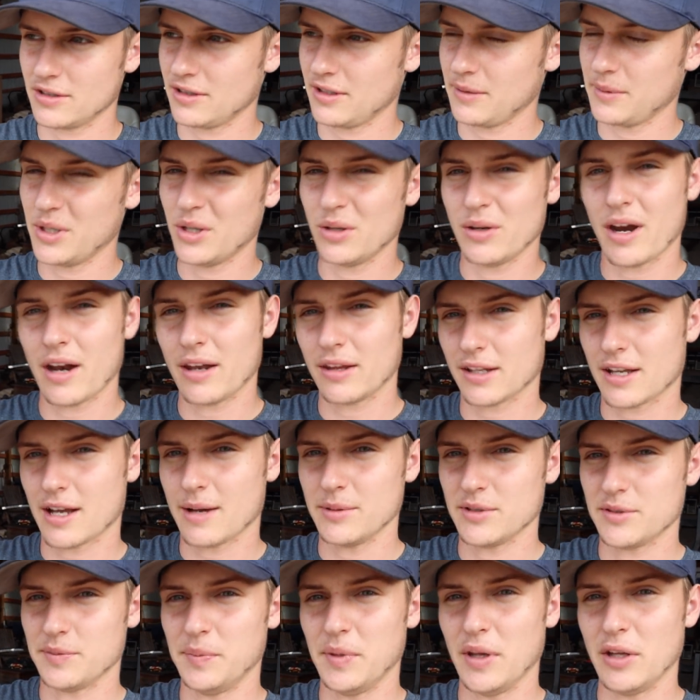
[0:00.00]
Let me know down in the
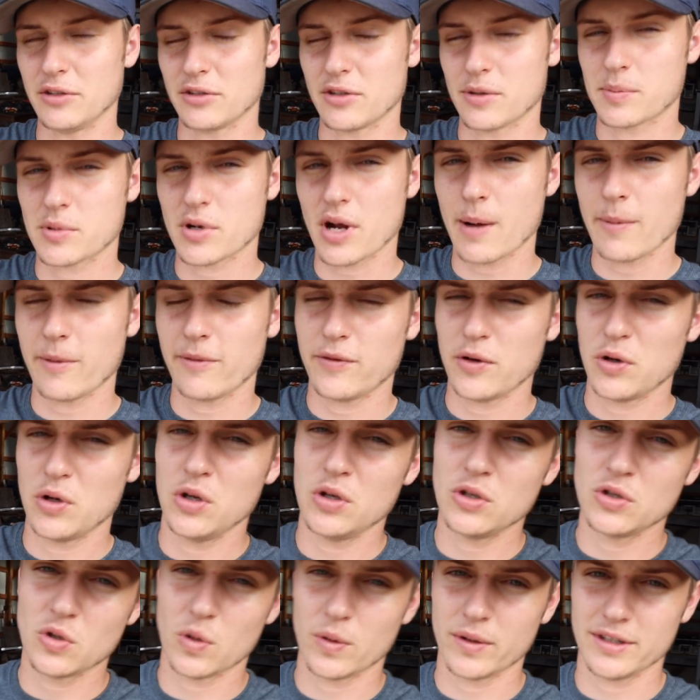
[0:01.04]
comments below. Subscribe if you're
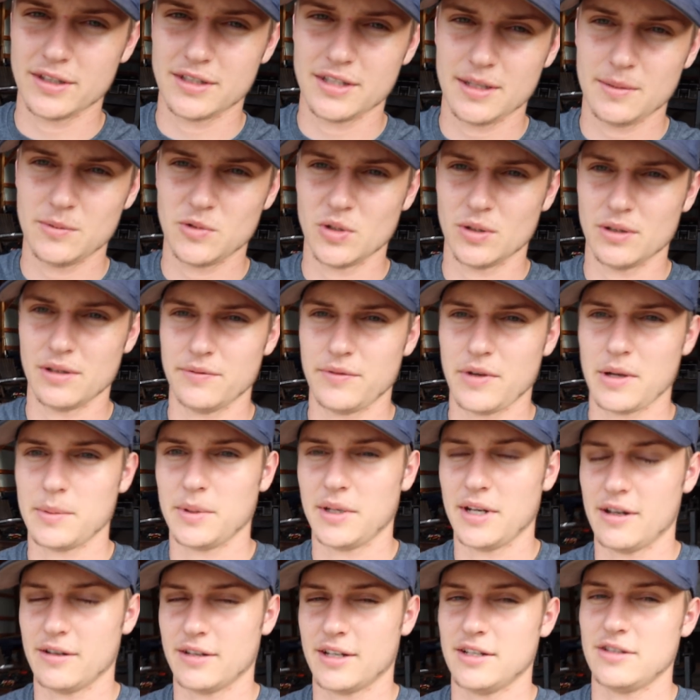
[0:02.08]
new, join the team, join the family,
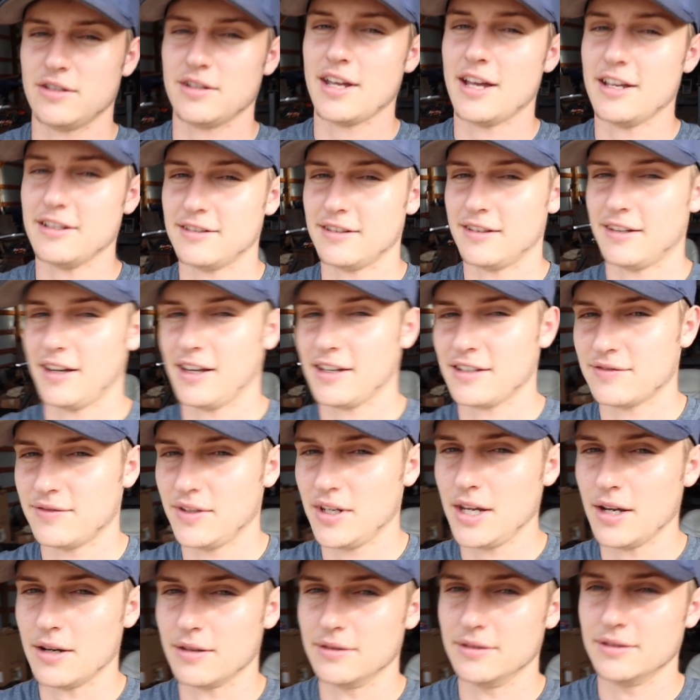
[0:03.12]
and I'll catch you guys in the next
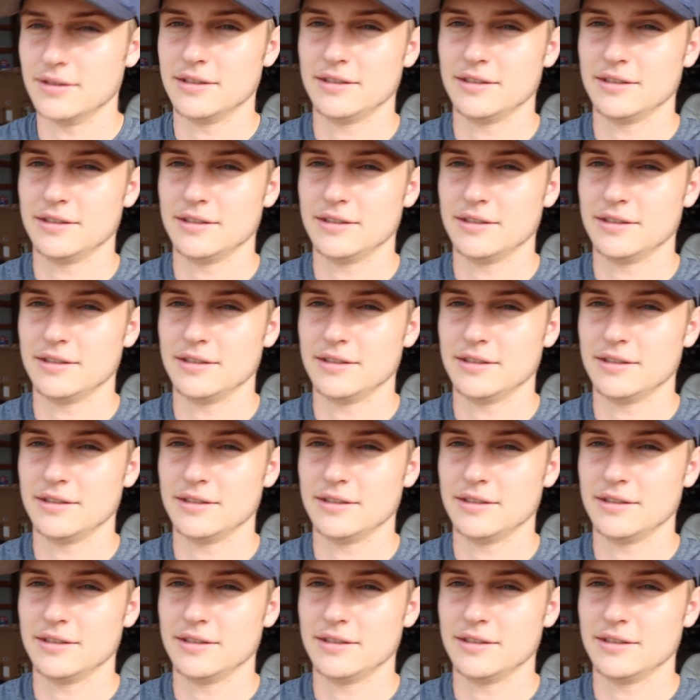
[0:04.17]
video.